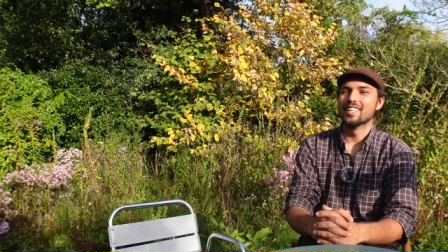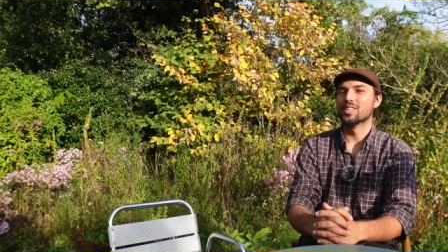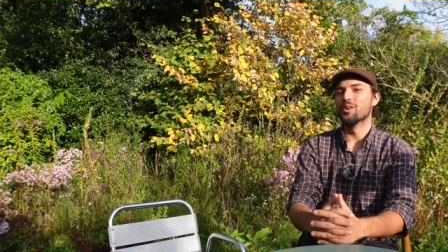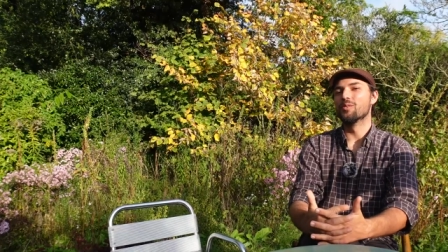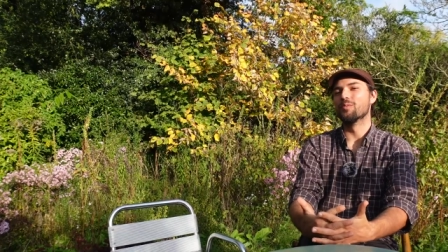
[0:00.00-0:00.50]

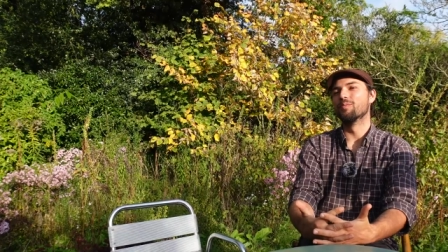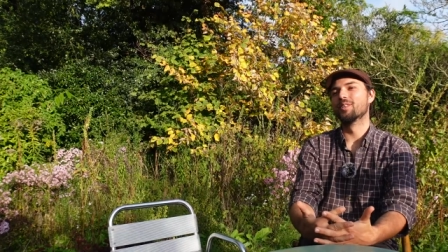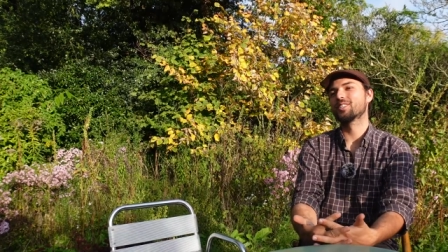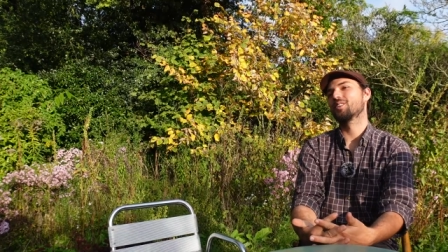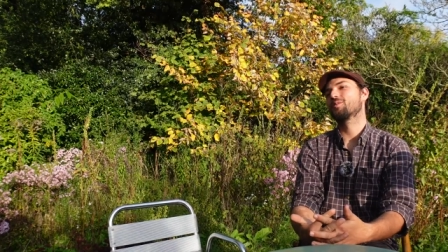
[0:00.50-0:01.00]
So
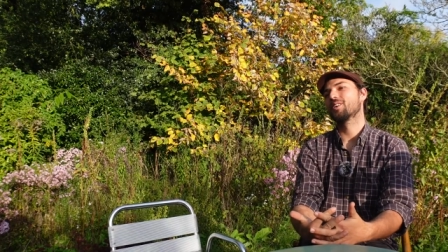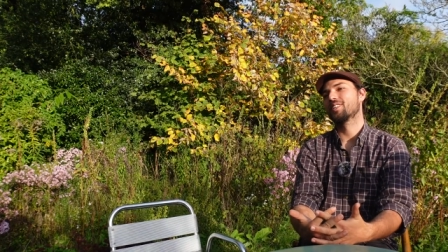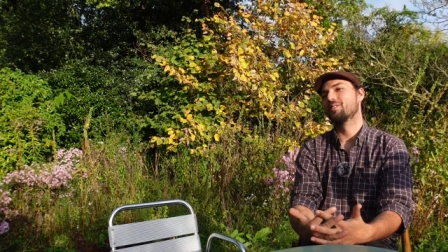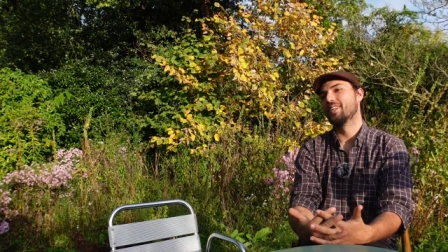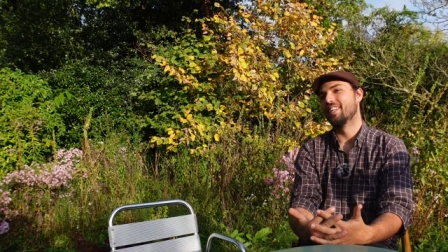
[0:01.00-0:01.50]
much of the
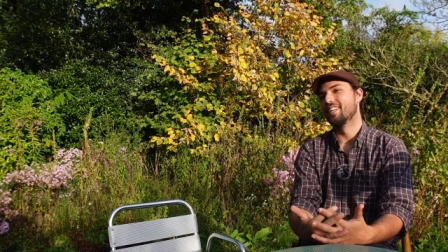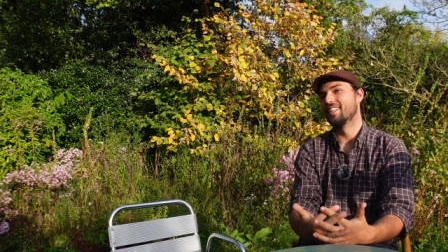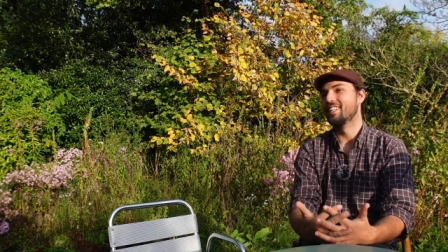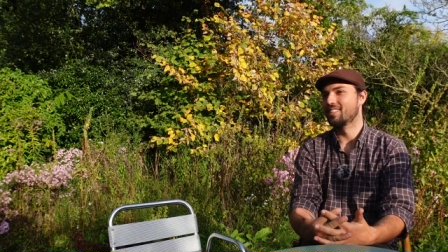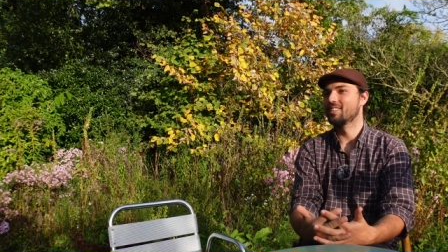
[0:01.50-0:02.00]
work that we
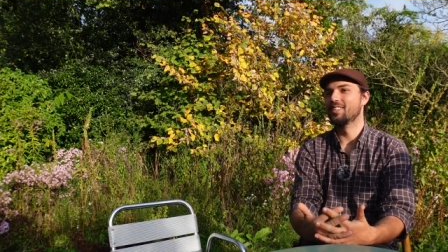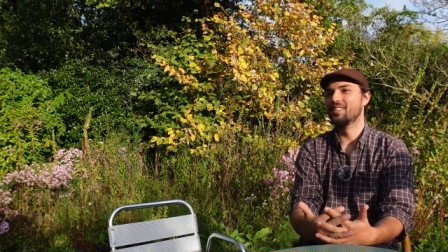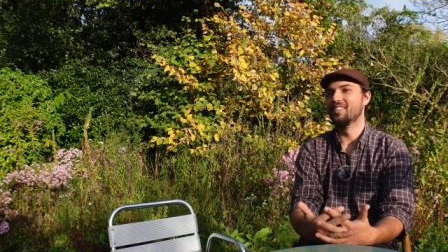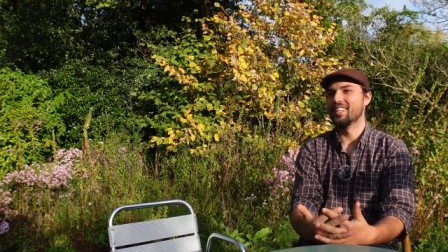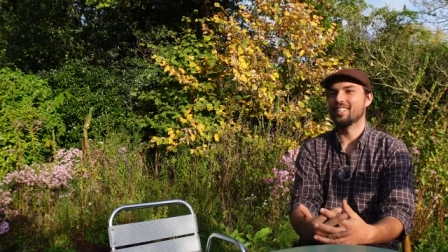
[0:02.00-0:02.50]
need to
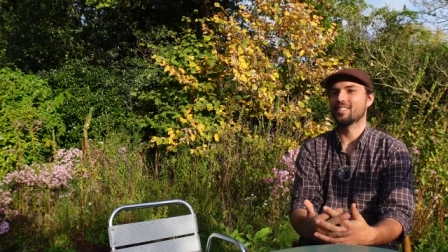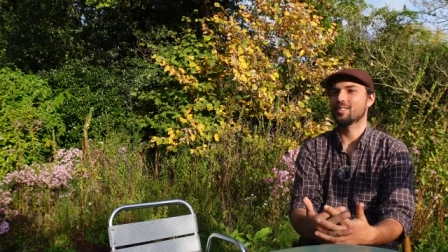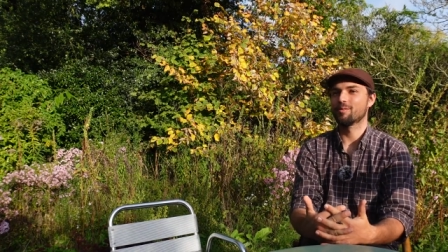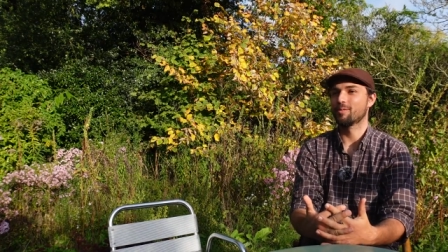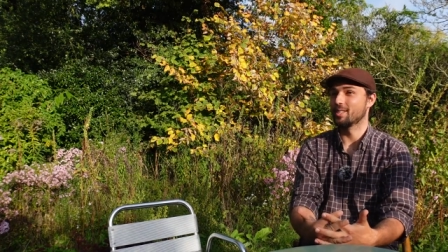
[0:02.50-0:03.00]
do
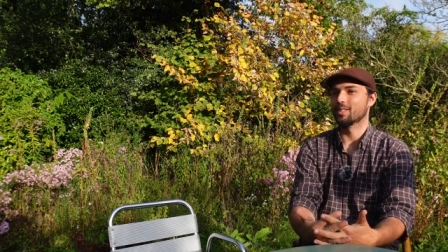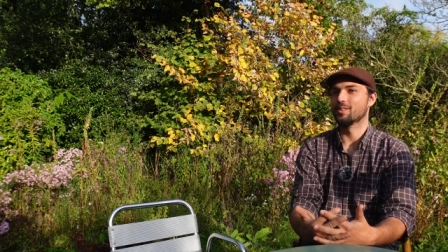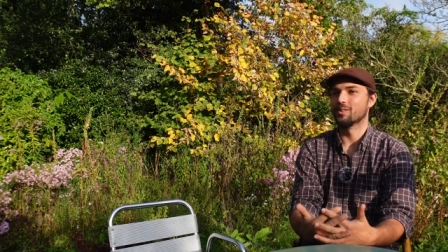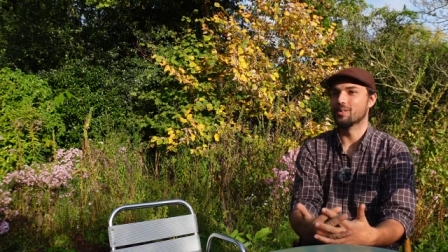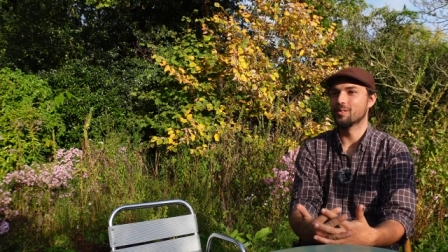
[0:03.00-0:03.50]
is
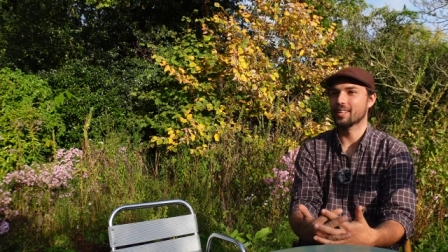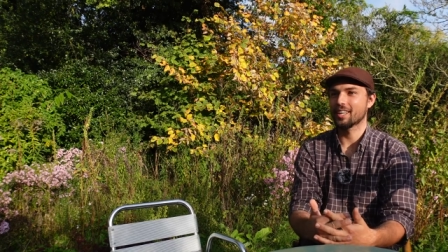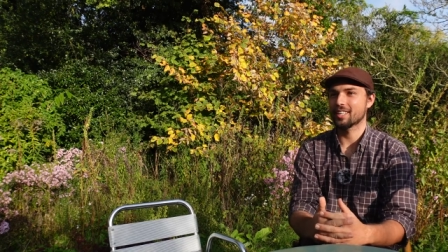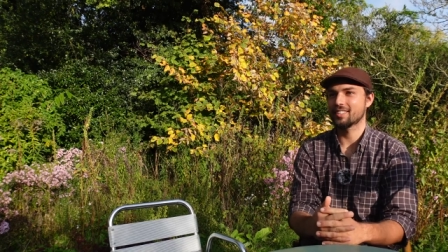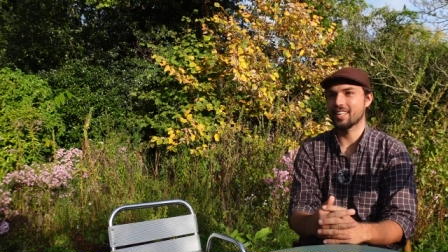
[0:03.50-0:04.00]
physical. We
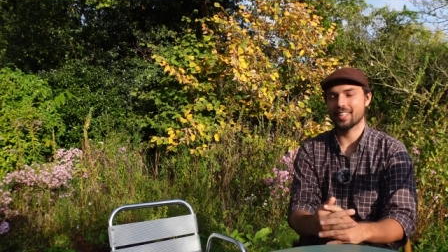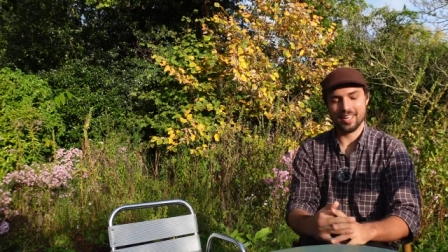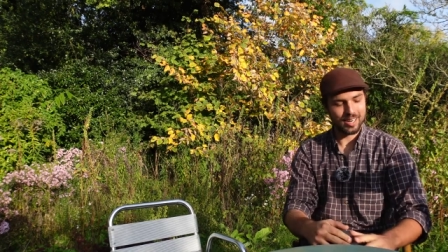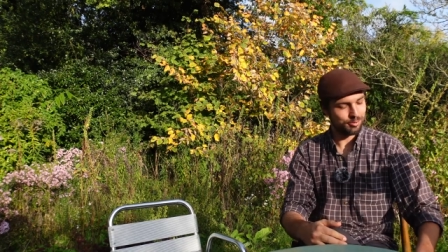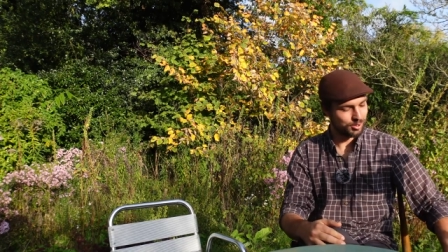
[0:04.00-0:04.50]
yeah. got to take
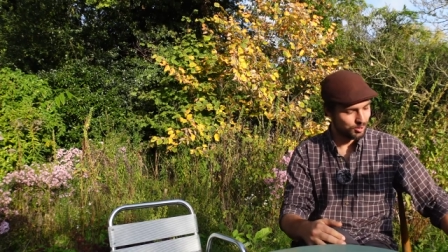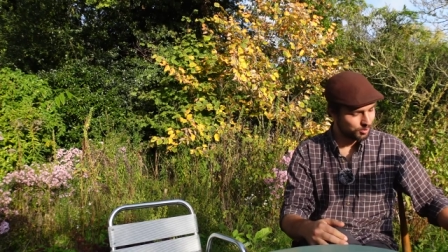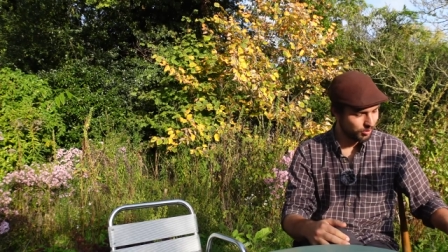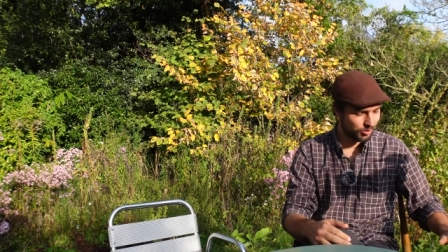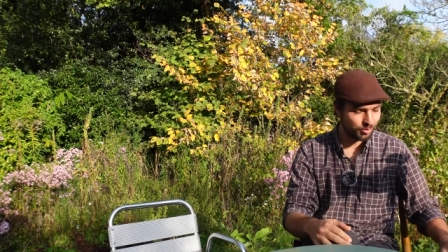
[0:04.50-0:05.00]
care of the
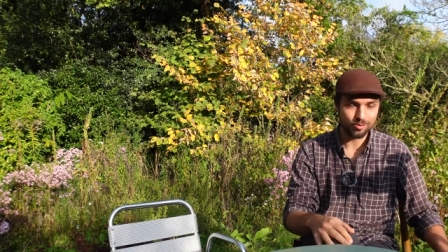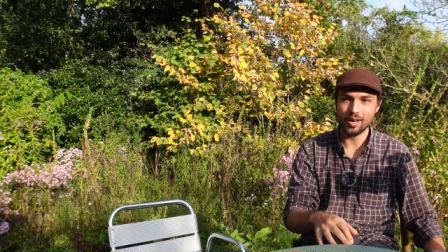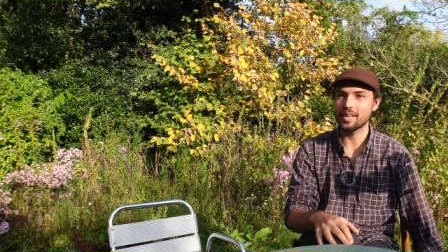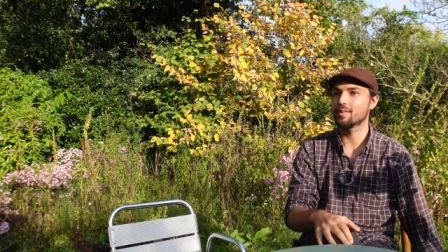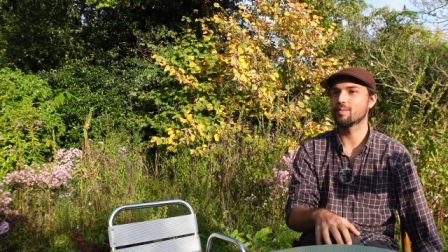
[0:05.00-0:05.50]
soil
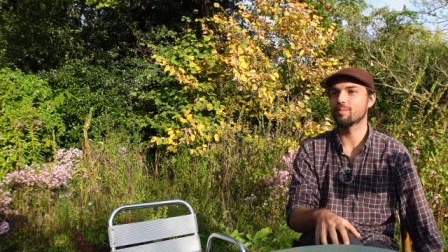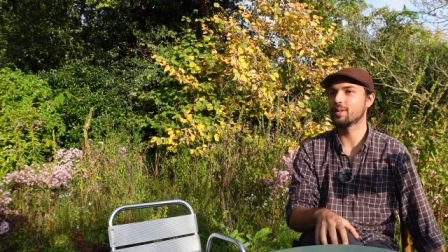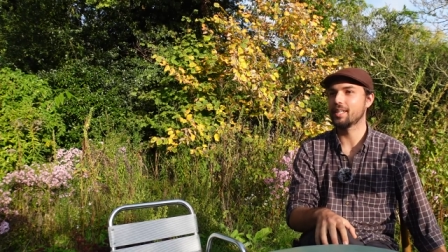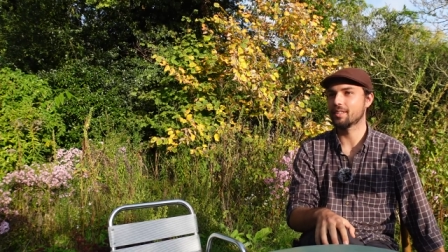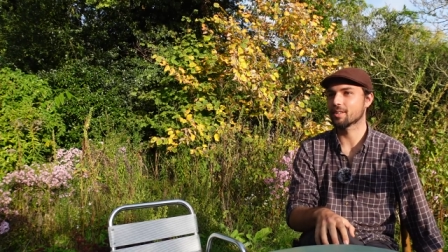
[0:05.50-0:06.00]
right
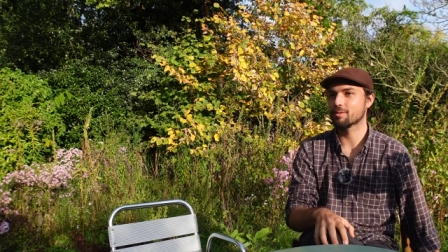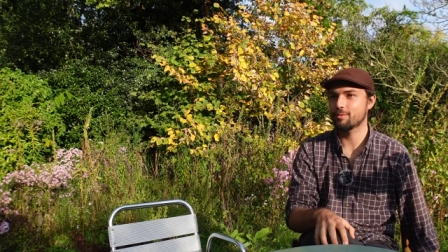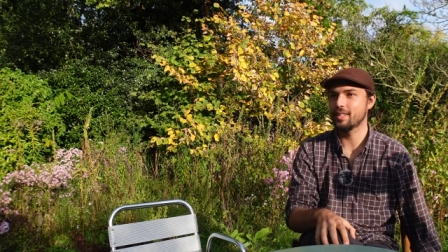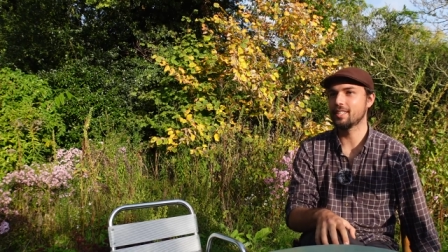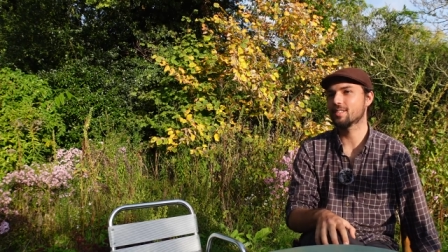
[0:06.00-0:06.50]
beneath our
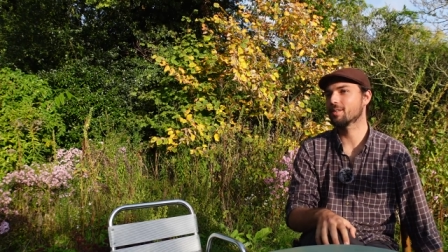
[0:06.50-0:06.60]
feet.